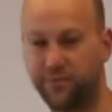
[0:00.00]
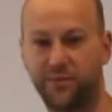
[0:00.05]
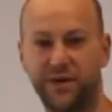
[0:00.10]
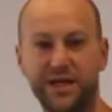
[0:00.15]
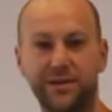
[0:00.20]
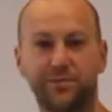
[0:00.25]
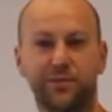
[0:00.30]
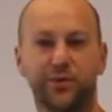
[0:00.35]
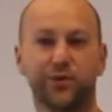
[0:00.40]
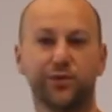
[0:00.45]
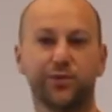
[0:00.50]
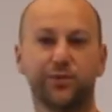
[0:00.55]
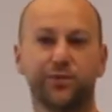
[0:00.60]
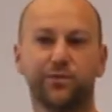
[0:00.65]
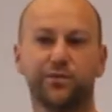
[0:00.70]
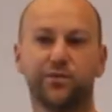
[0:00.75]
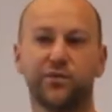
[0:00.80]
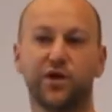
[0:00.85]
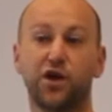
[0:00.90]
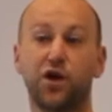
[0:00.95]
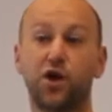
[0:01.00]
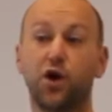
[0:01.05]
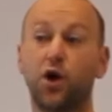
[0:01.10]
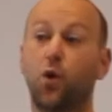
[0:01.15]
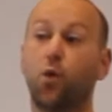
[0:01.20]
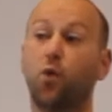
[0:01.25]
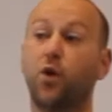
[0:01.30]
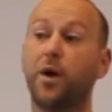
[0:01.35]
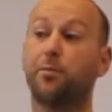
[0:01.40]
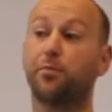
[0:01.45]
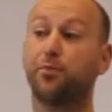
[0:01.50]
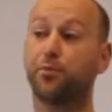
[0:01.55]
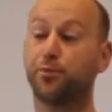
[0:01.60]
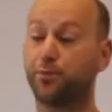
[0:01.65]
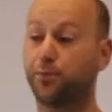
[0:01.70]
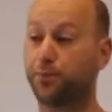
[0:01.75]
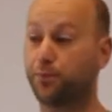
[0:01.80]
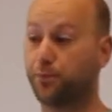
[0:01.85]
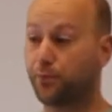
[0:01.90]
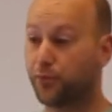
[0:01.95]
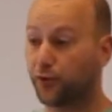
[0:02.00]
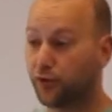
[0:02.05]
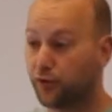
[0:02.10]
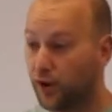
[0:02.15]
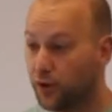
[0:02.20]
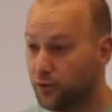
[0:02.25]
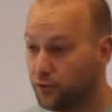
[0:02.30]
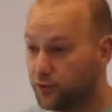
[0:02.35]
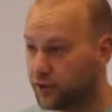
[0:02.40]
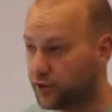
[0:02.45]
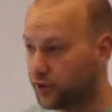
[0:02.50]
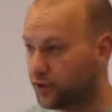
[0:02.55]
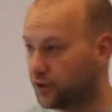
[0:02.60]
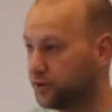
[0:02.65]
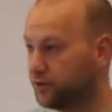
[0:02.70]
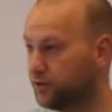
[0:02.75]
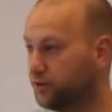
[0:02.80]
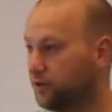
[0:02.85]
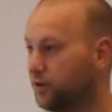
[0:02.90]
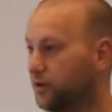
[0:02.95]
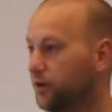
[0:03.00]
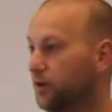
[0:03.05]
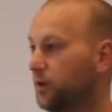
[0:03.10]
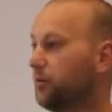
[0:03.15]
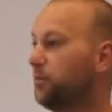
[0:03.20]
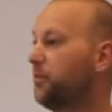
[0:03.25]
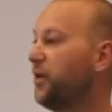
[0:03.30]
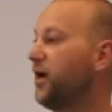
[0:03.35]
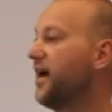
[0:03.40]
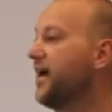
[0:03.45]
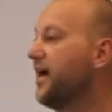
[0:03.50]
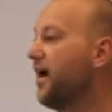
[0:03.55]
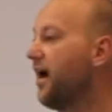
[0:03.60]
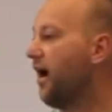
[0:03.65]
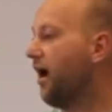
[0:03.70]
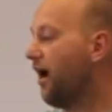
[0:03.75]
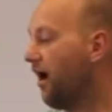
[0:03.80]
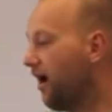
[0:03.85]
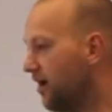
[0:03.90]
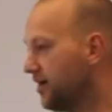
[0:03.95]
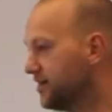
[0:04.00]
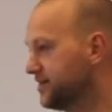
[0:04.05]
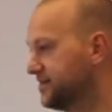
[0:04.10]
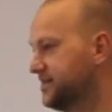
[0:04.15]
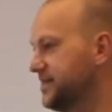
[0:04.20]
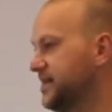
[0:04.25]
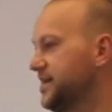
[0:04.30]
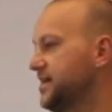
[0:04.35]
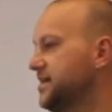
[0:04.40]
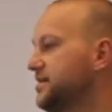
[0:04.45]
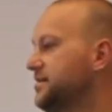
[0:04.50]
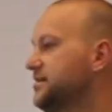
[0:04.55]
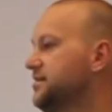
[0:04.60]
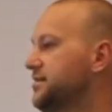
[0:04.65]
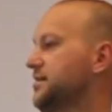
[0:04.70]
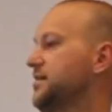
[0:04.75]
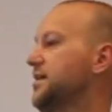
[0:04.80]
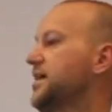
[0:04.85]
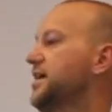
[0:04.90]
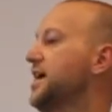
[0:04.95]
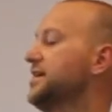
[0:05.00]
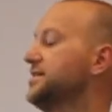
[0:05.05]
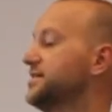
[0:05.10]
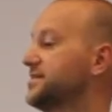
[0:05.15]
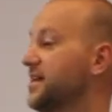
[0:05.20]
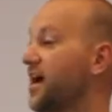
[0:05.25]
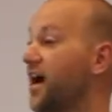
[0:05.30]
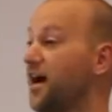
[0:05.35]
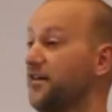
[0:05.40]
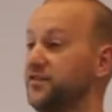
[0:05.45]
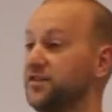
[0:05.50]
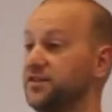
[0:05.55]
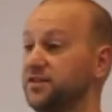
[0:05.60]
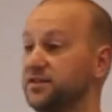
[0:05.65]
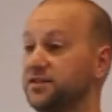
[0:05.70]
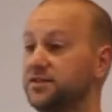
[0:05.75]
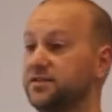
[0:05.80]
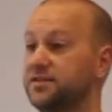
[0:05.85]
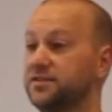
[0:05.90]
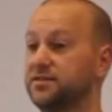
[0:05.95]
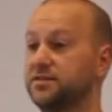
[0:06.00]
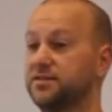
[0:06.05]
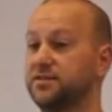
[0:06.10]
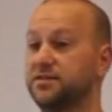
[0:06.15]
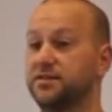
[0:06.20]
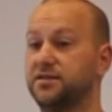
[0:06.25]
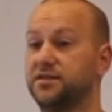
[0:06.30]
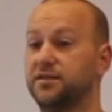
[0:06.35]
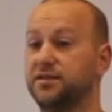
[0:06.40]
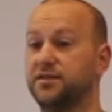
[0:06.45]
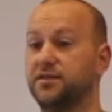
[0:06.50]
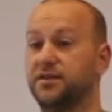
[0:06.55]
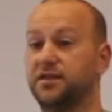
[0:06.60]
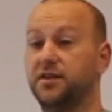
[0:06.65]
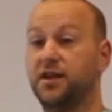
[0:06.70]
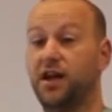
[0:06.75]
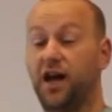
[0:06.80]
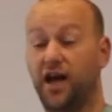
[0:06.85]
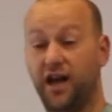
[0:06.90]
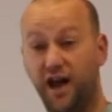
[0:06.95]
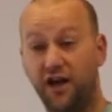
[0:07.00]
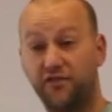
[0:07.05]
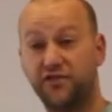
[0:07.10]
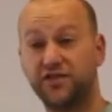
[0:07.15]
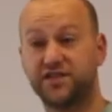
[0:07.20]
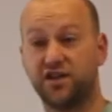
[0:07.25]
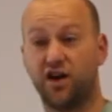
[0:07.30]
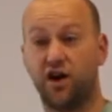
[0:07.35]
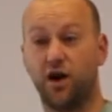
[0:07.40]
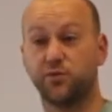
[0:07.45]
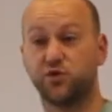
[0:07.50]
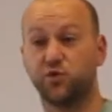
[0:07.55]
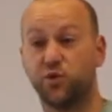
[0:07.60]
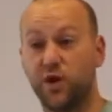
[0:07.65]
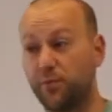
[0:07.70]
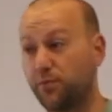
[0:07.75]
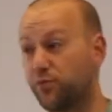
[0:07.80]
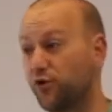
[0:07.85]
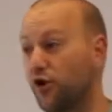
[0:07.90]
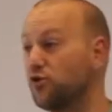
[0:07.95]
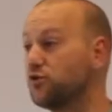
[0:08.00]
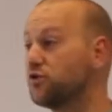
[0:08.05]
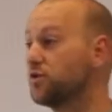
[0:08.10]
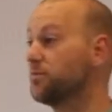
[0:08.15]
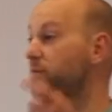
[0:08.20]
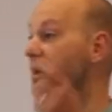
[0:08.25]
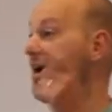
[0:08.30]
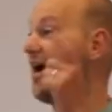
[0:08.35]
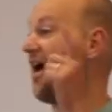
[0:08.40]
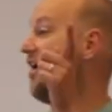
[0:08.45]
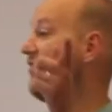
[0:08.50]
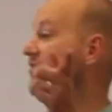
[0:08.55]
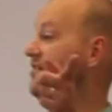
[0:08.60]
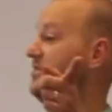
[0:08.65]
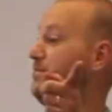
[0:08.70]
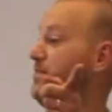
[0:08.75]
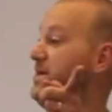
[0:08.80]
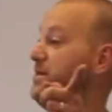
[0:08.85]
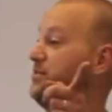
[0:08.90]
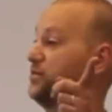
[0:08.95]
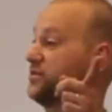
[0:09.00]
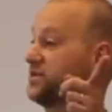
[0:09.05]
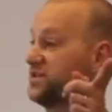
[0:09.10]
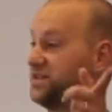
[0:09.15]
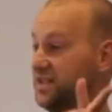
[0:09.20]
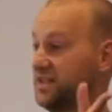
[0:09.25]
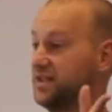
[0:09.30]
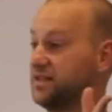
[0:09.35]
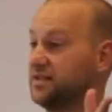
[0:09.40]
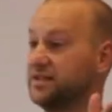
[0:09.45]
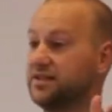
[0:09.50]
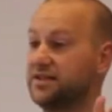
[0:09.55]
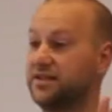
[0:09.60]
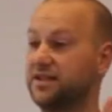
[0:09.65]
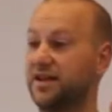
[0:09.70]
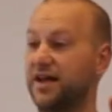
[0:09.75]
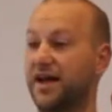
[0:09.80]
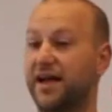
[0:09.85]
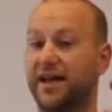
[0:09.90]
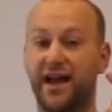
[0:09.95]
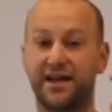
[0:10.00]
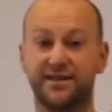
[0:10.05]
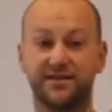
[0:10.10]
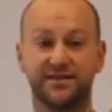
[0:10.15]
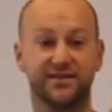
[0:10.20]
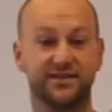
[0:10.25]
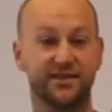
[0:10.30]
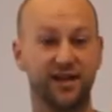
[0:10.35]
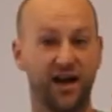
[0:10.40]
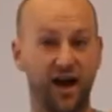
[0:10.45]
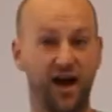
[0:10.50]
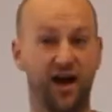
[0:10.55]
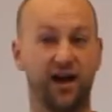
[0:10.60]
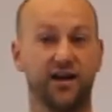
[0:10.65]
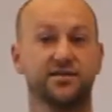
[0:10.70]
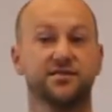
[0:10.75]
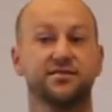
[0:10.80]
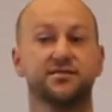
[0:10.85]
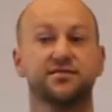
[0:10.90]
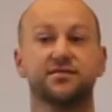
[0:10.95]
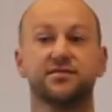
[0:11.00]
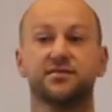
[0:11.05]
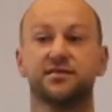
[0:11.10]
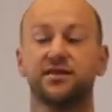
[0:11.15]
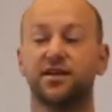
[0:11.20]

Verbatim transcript: people. We're broken by our sin against others, and other times we're broken by other people's sin against us.